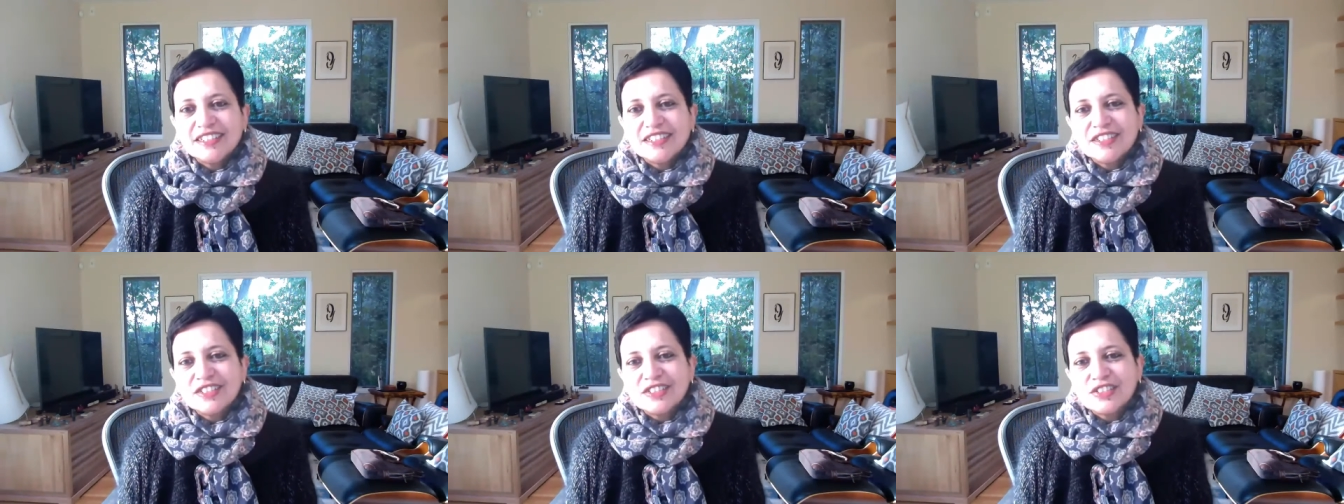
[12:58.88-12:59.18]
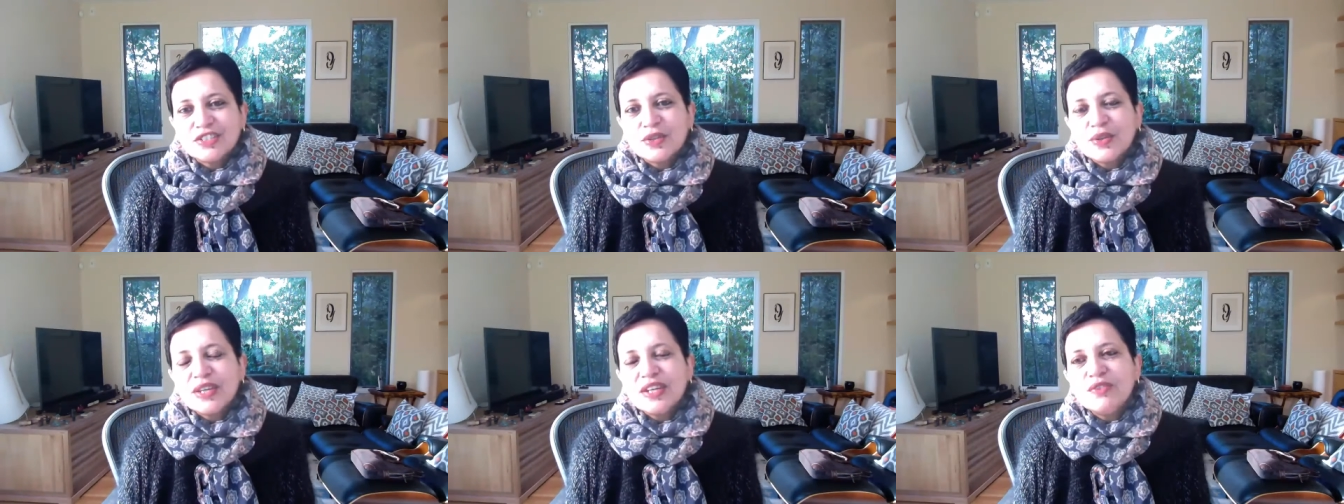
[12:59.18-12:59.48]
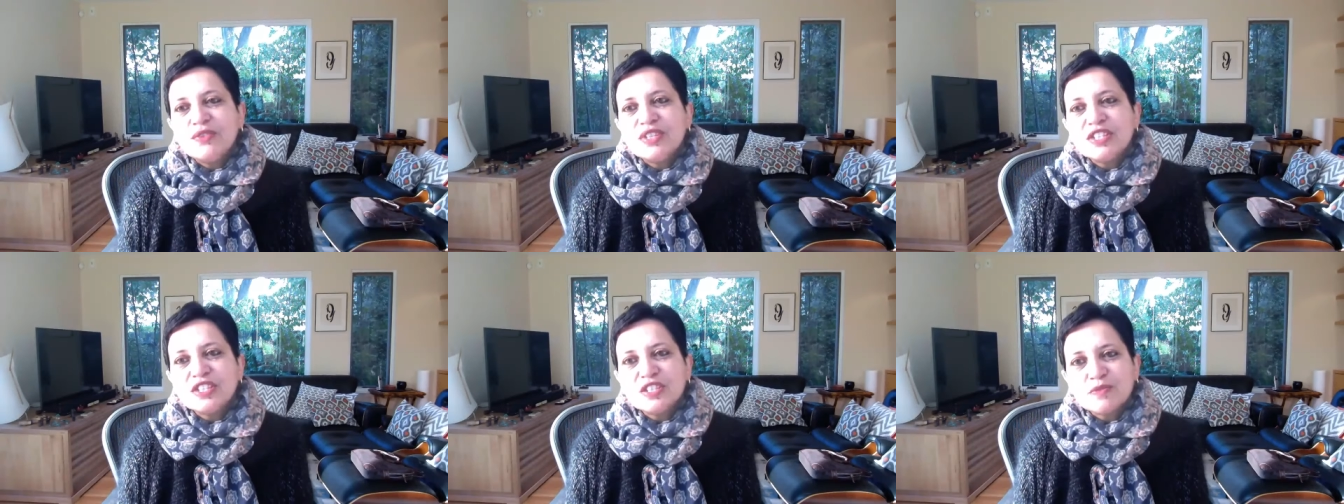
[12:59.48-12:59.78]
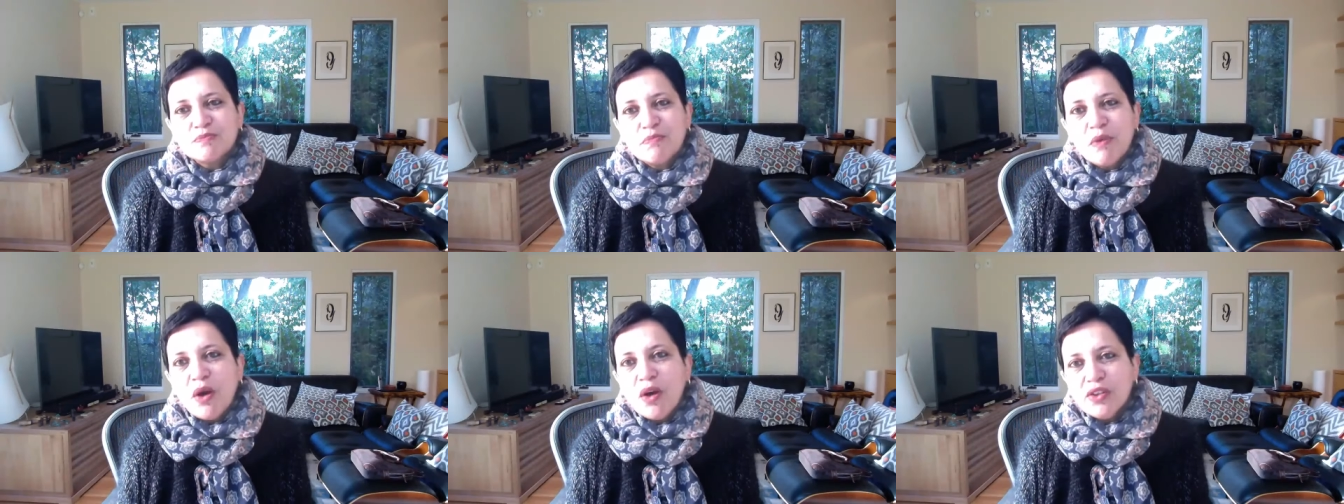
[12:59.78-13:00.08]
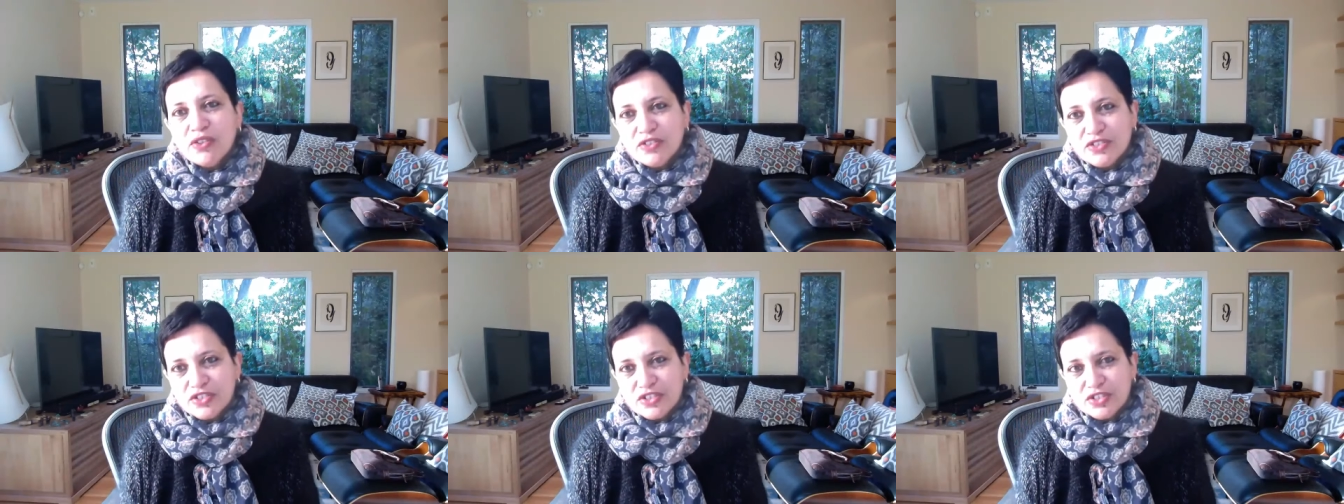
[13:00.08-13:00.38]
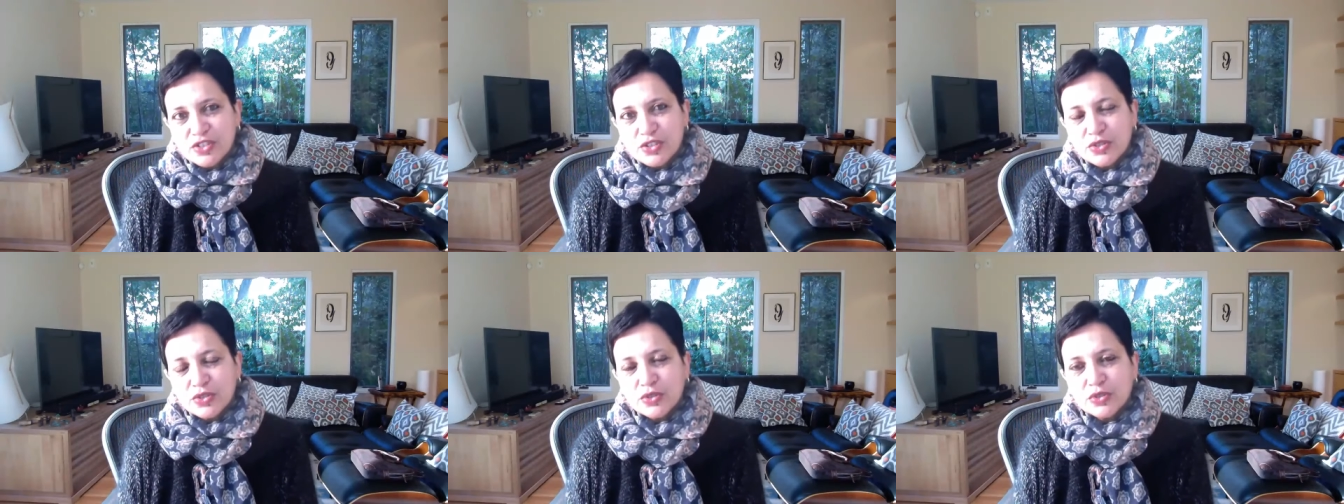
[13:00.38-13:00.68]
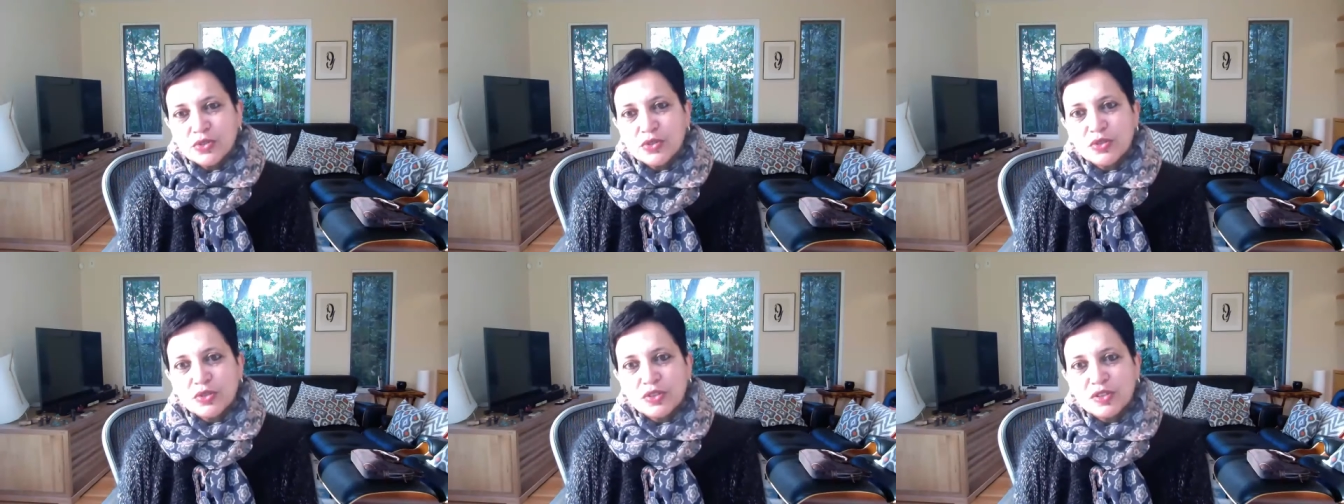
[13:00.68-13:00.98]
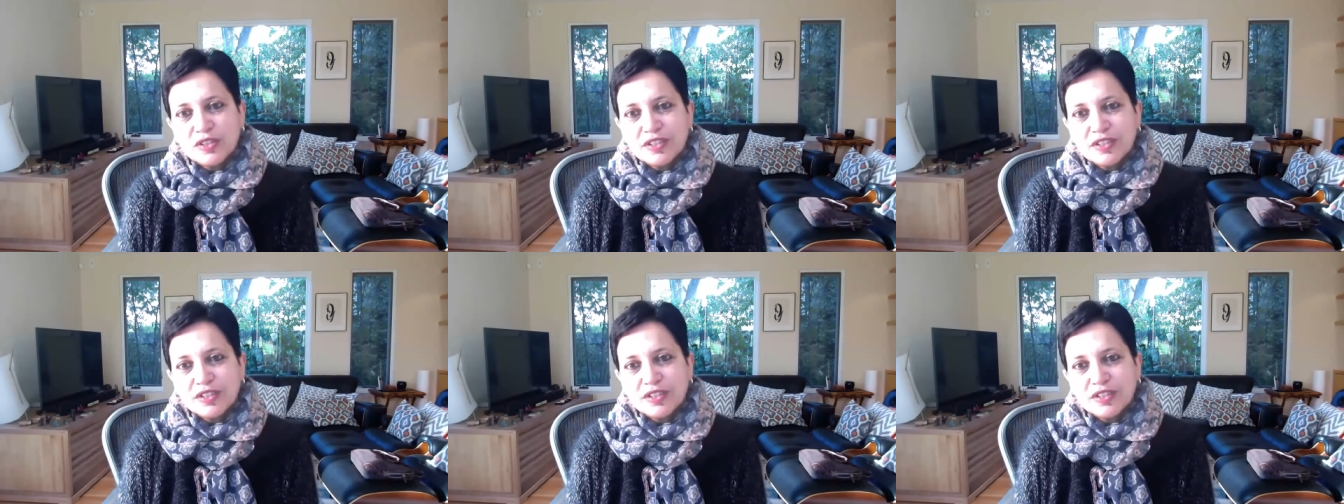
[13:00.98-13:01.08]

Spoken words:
So in response to